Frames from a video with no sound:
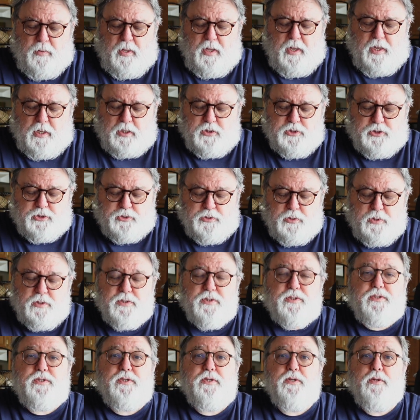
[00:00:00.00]

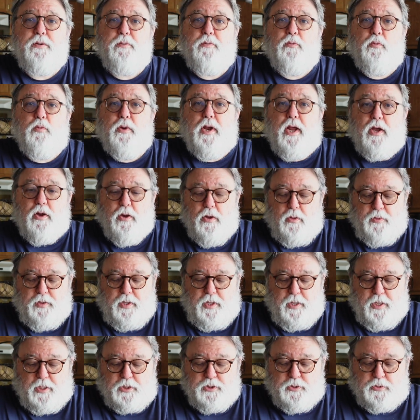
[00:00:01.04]
extras, what I call
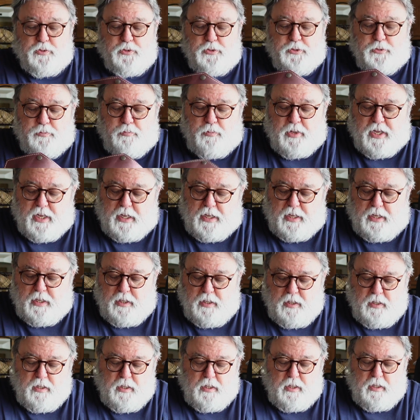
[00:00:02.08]
the extras
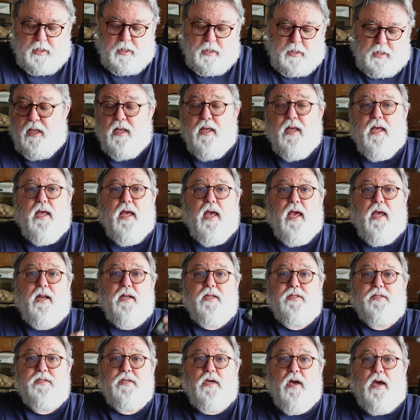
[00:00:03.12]
bag, and
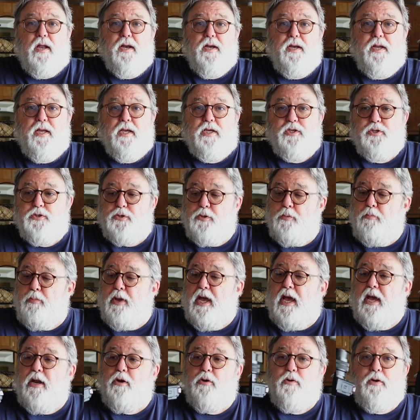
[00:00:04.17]
it's got an extra
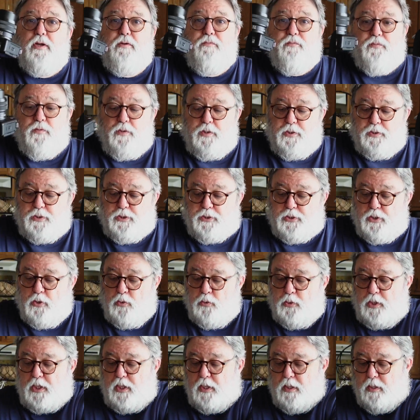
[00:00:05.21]
battery for the
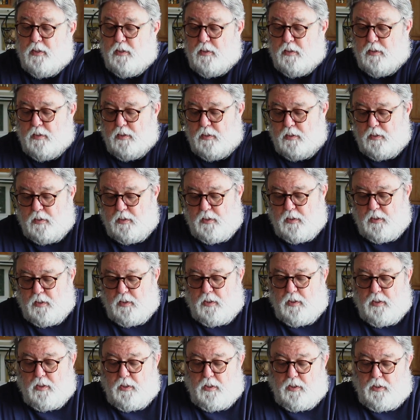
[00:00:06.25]
Sony.
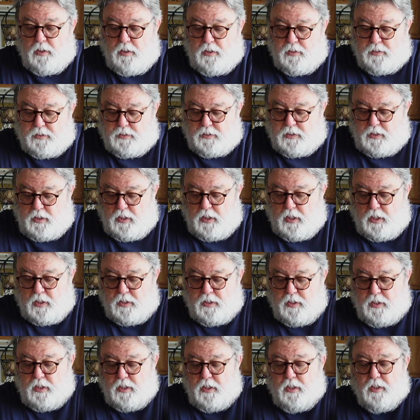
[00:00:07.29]
It's got
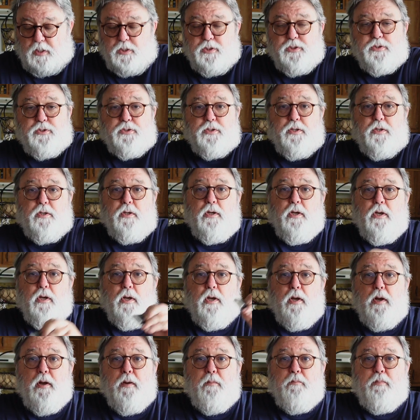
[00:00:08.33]
an extra
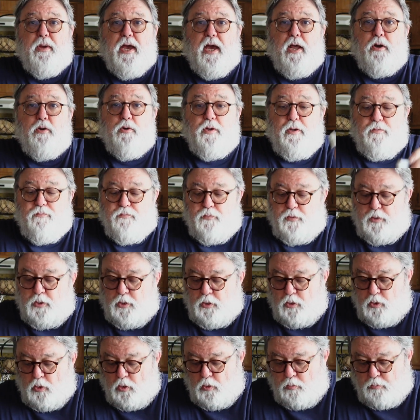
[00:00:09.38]
battery for the
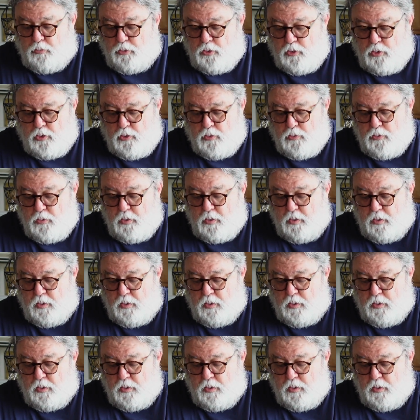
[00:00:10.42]
GoPro,